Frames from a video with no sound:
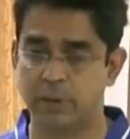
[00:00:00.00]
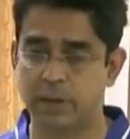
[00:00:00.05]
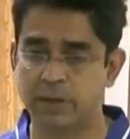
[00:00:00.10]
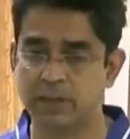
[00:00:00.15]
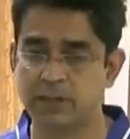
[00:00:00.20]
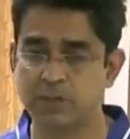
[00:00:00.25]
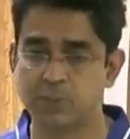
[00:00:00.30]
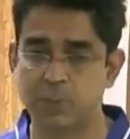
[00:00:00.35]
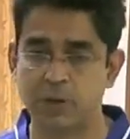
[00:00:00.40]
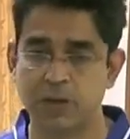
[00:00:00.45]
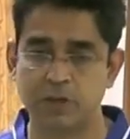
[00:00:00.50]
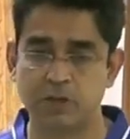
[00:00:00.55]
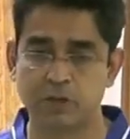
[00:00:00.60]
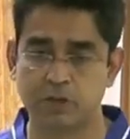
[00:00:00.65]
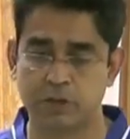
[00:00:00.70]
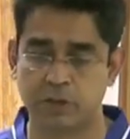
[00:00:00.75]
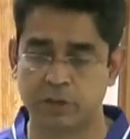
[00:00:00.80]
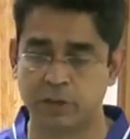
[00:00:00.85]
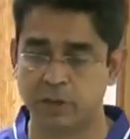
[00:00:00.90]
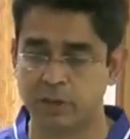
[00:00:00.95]
any spillage
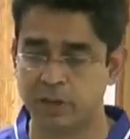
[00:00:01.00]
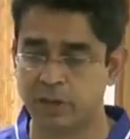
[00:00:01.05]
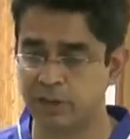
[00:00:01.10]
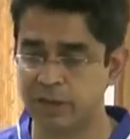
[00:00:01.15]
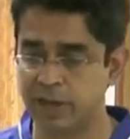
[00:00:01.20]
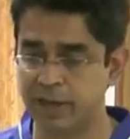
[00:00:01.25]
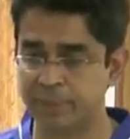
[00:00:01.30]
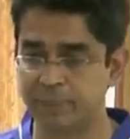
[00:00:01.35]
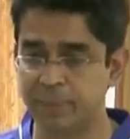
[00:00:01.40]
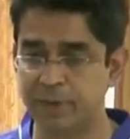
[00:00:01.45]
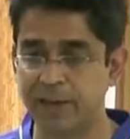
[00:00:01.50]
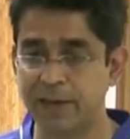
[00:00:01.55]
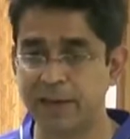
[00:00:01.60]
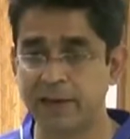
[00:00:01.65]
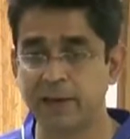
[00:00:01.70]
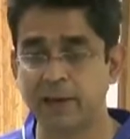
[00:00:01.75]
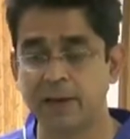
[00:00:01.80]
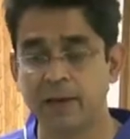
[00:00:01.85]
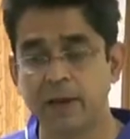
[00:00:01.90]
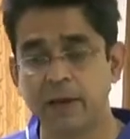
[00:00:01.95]
in that plane,